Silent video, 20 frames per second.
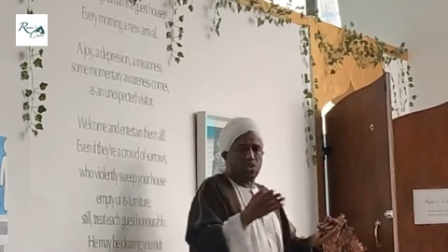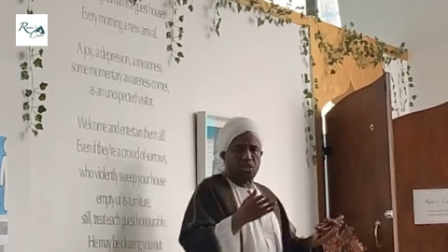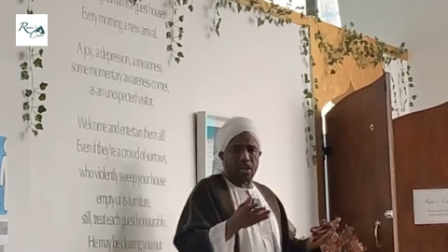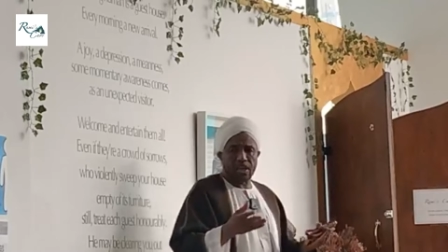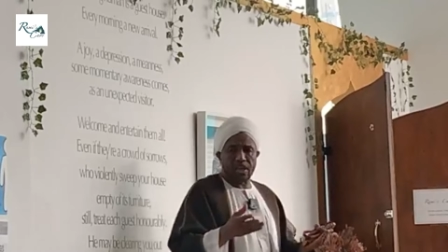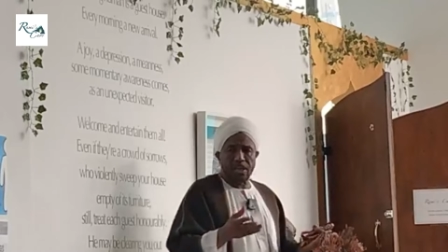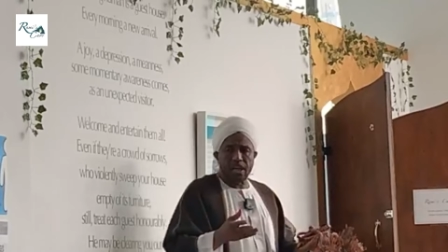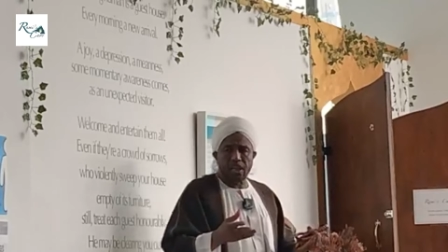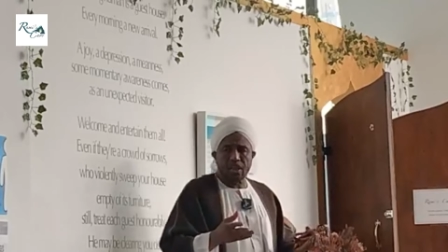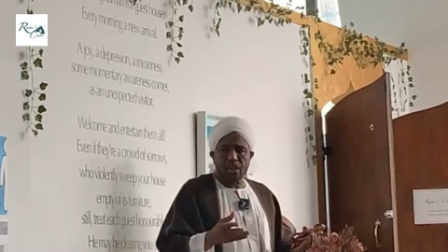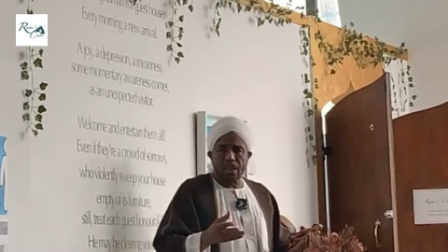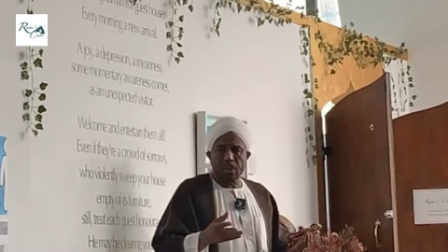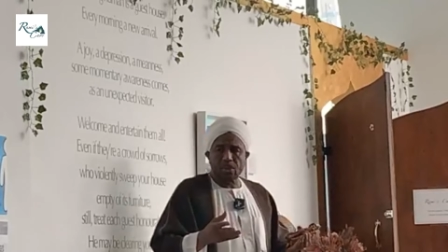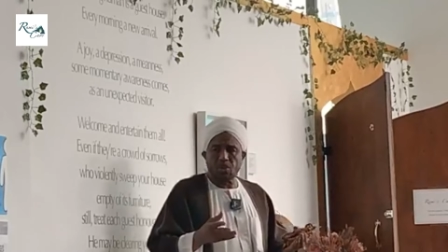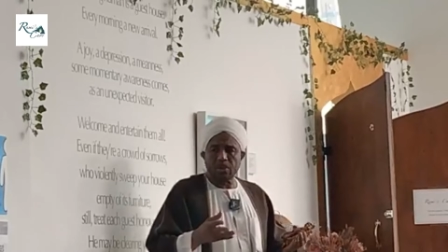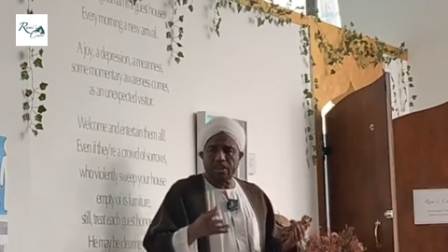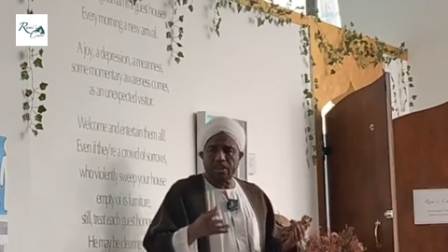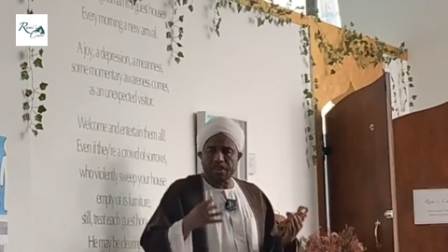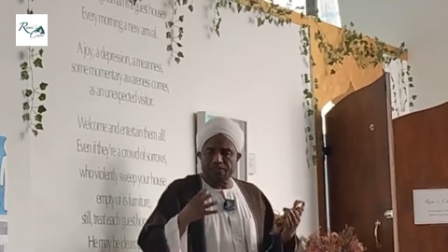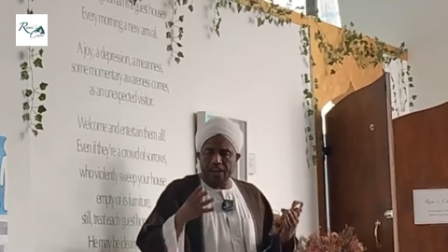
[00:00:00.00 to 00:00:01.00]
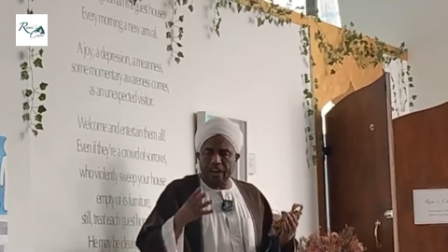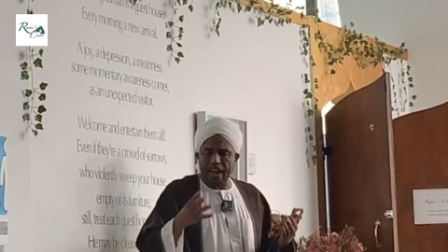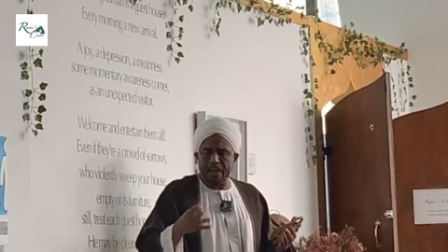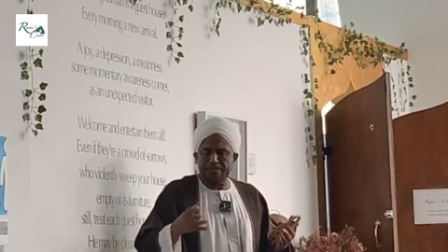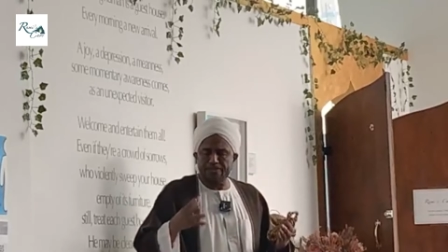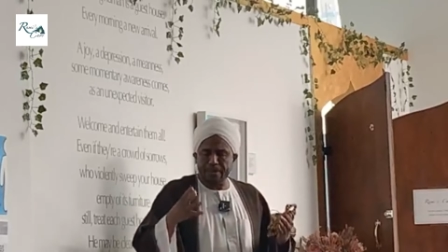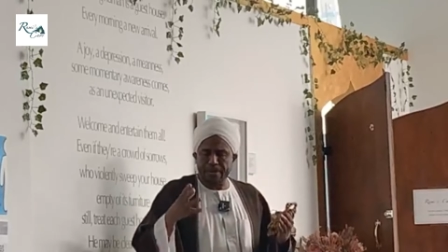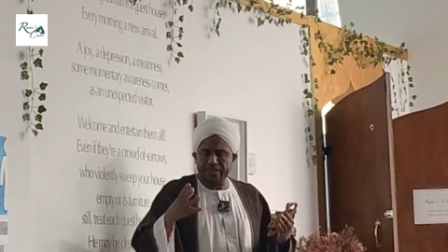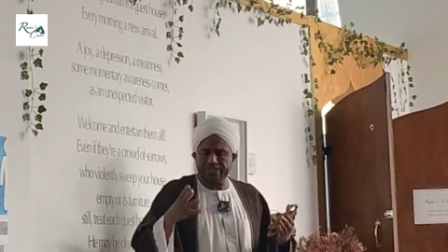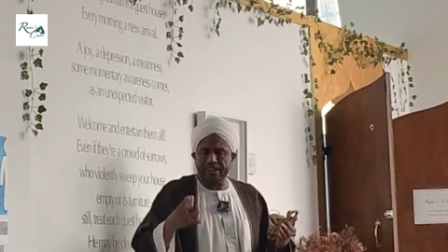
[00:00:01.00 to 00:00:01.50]
today.
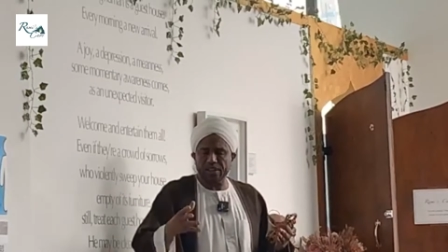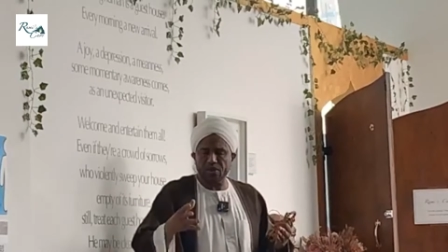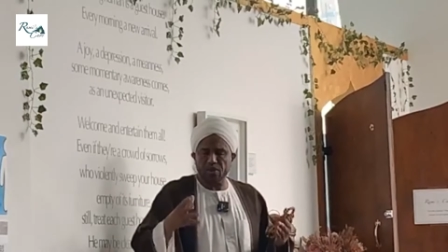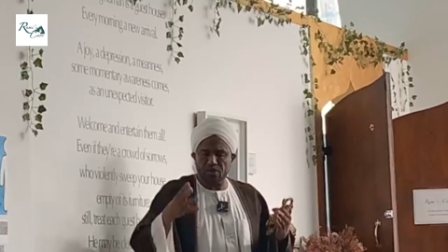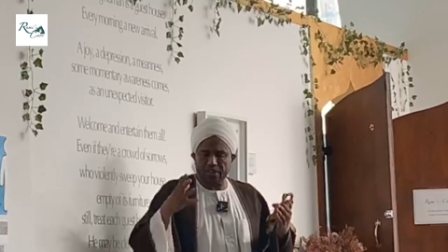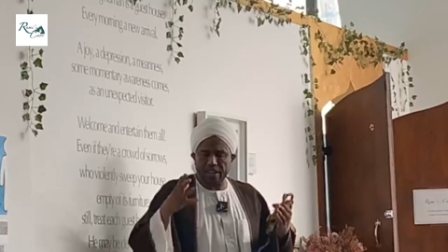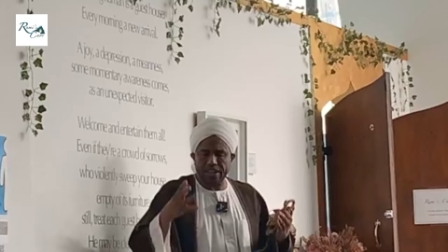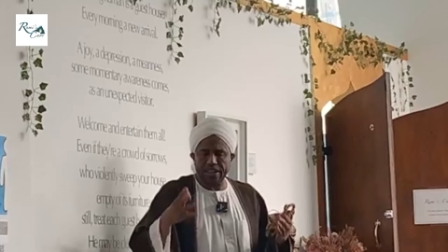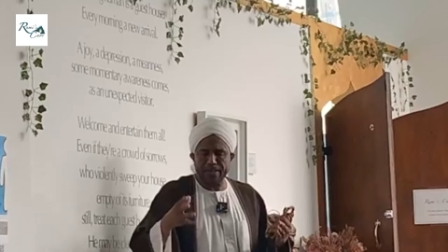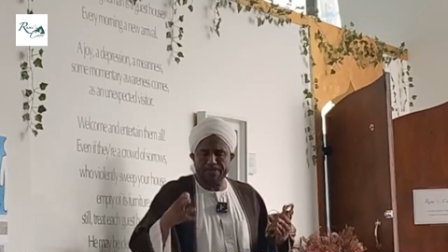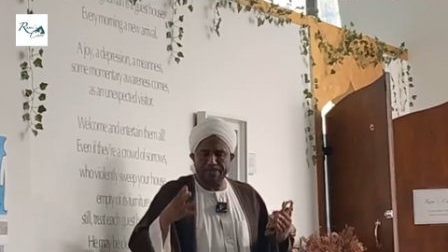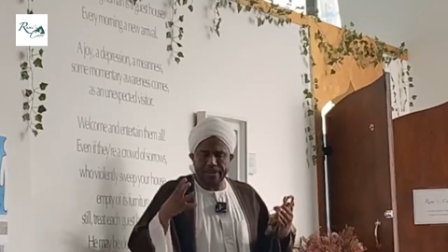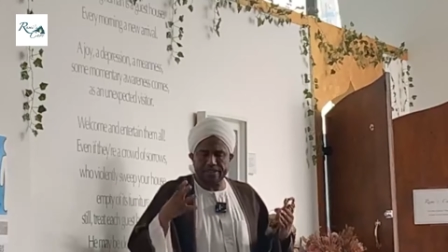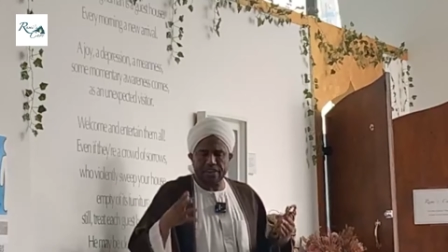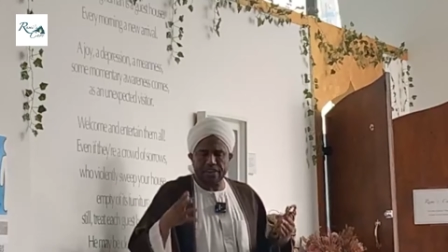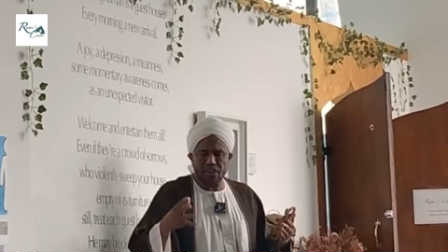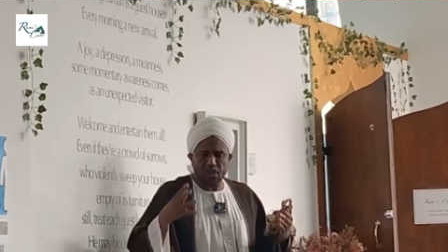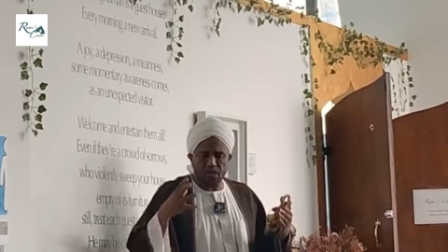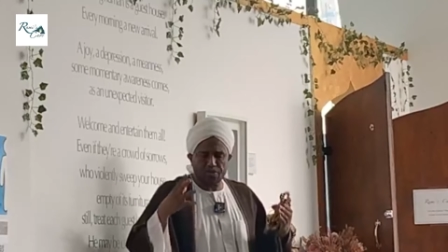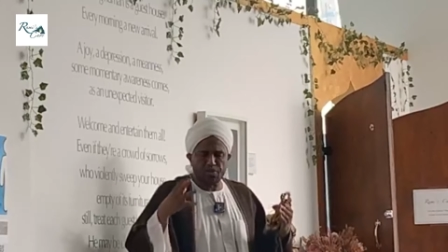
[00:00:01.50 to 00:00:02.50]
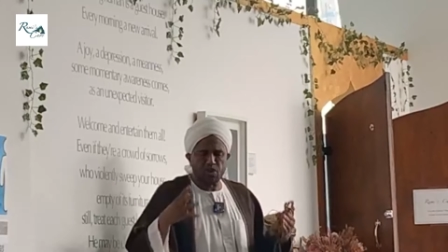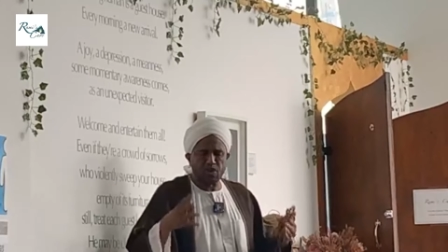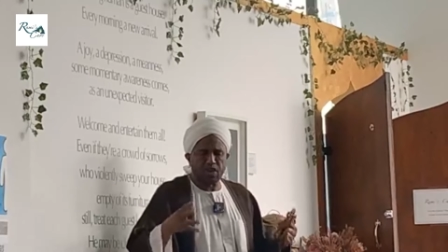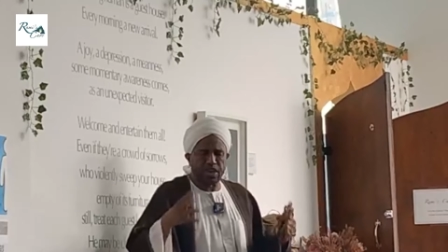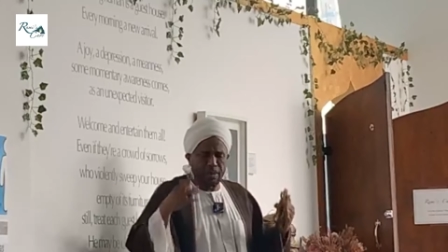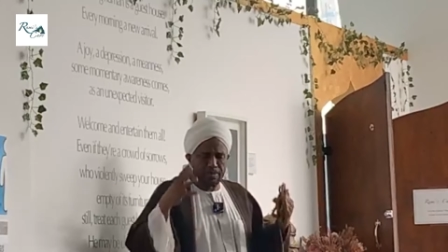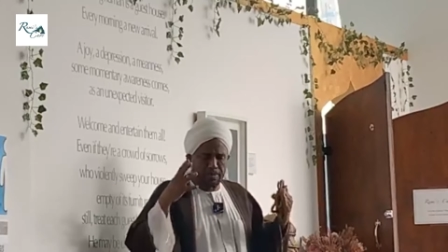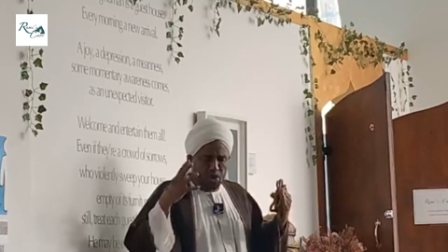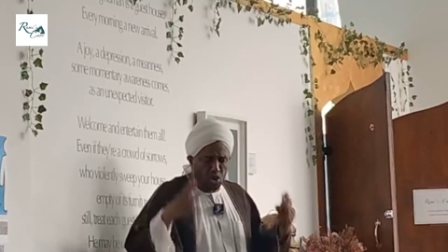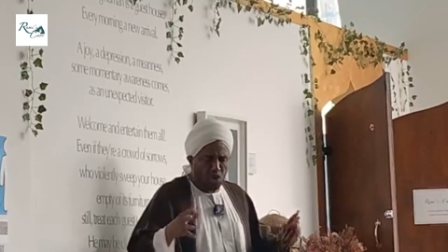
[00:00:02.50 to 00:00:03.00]
25% to 30% of
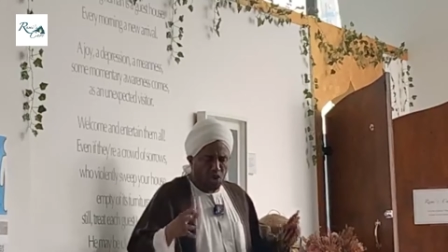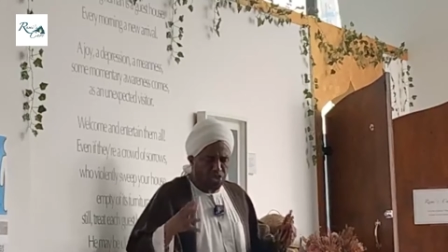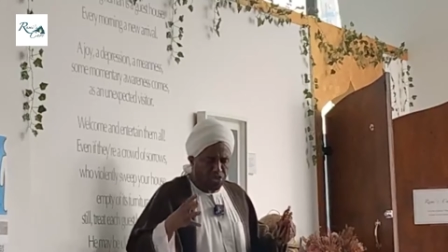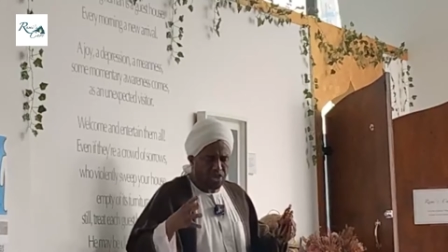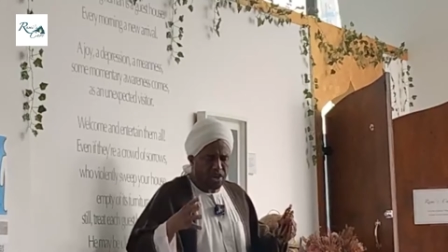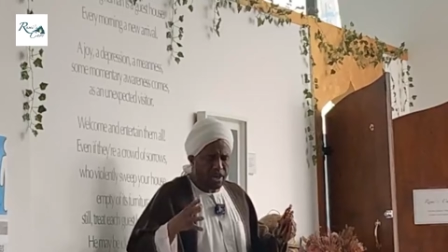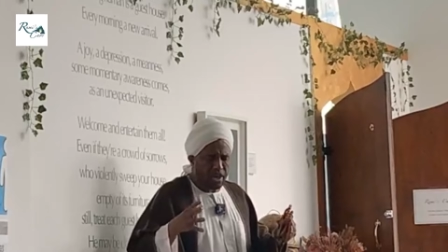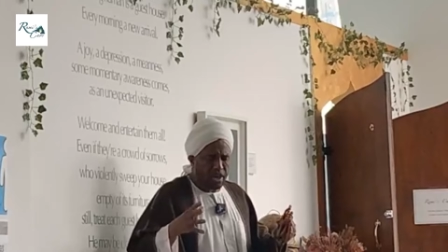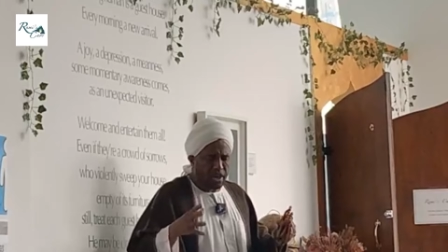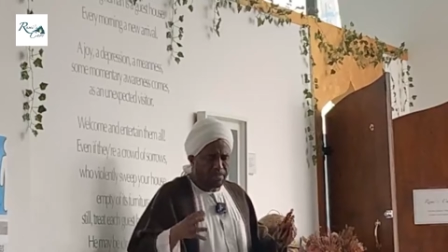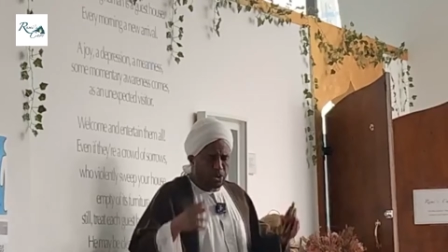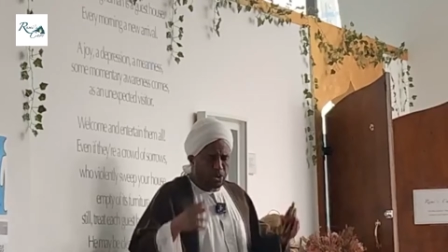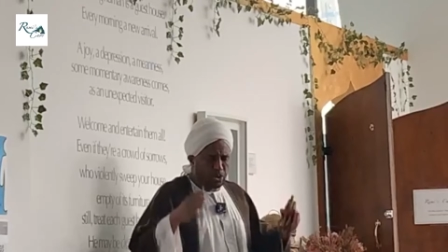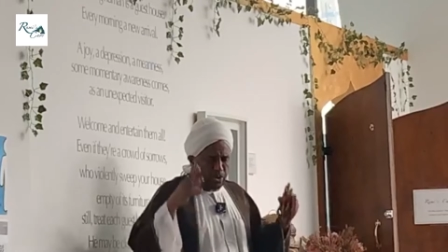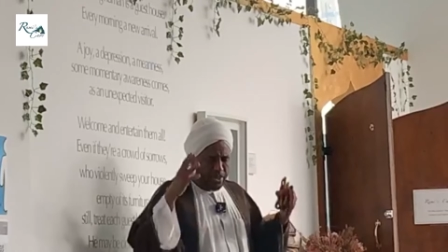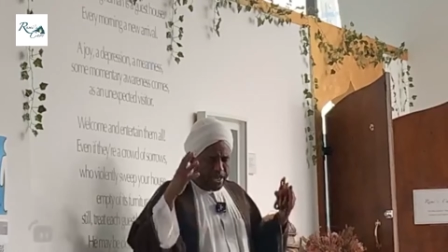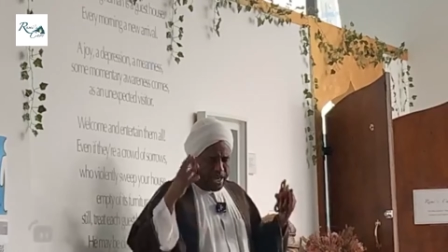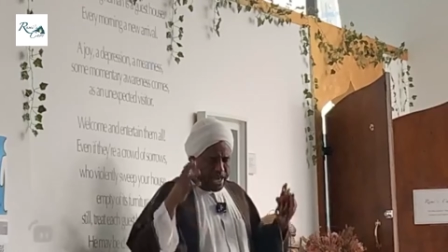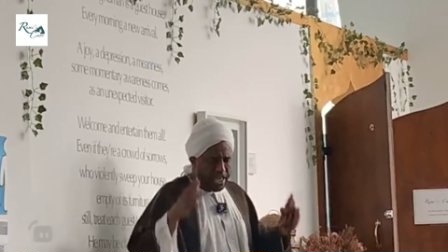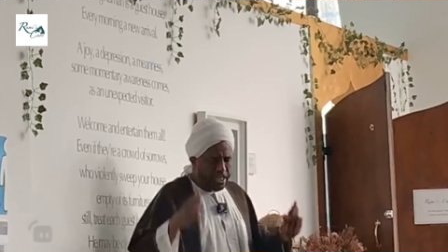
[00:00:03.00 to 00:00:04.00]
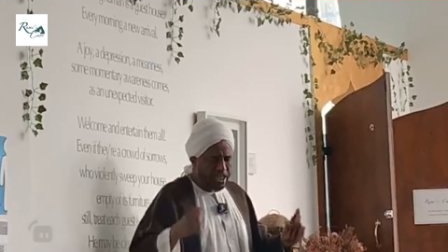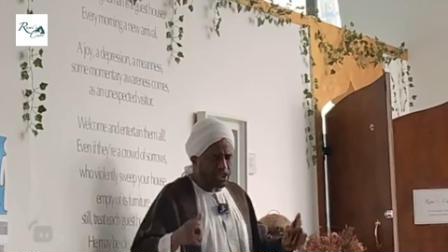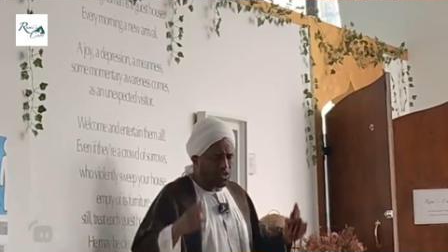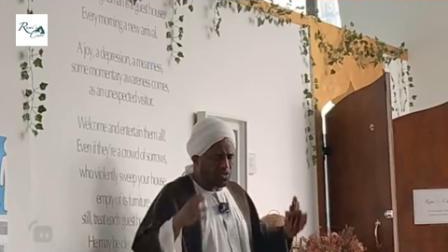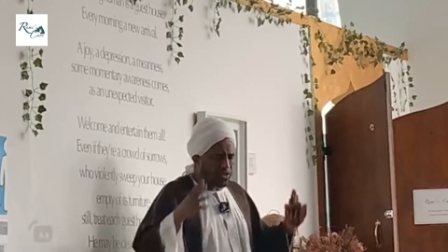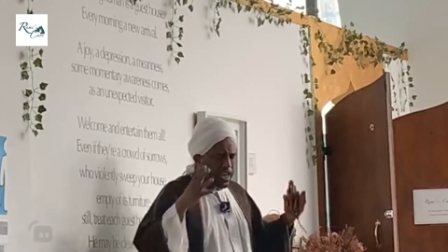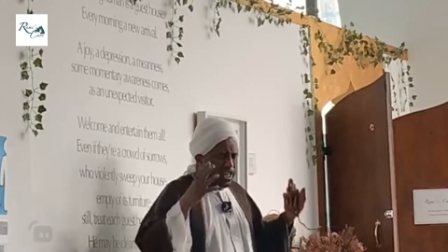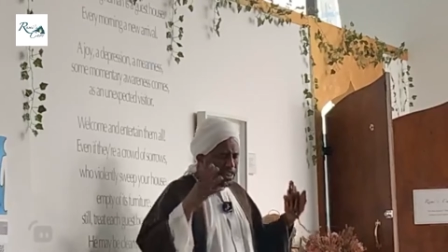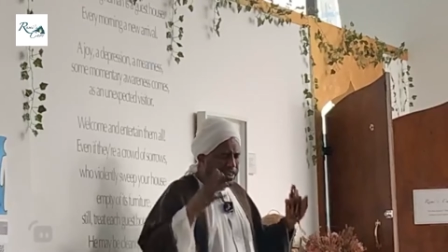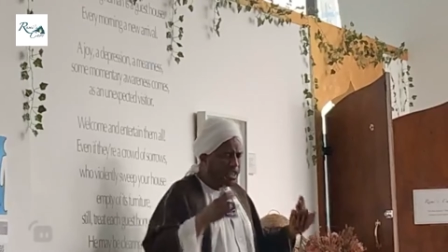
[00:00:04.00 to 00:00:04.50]
Muslim youth between the ages
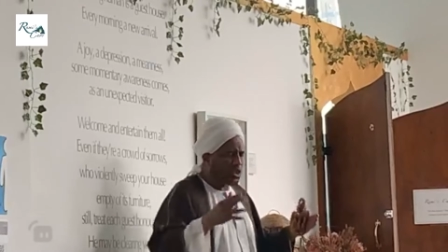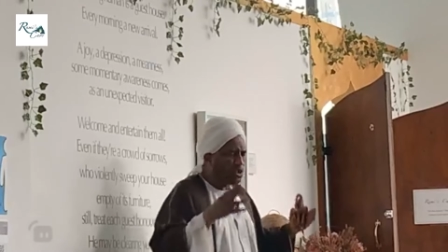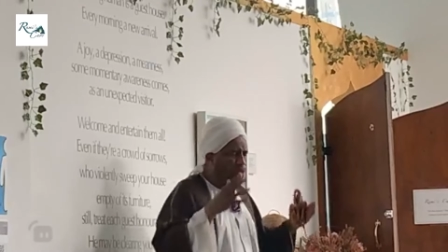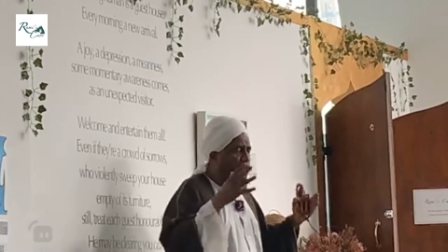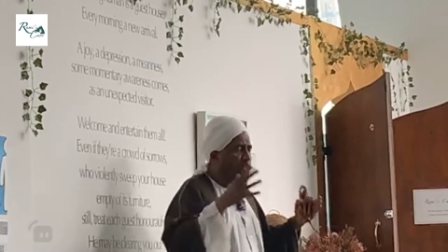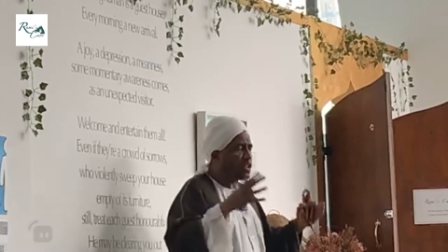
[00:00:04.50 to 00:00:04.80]
of 18 to